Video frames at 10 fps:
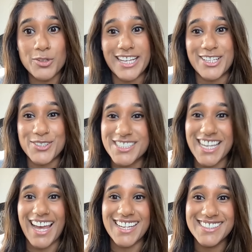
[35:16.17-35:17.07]
like you
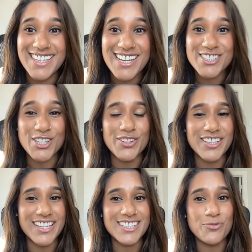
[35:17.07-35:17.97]
said so
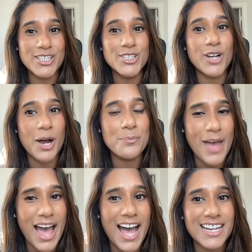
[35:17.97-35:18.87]
that when you come
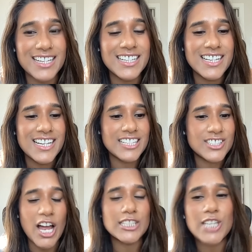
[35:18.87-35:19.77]
back it's
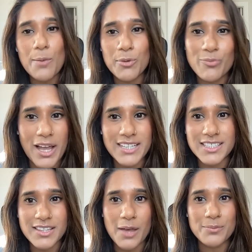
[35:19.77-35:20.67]
not top of mind
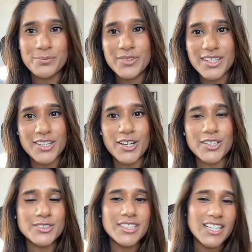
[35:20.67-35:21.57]
to them you know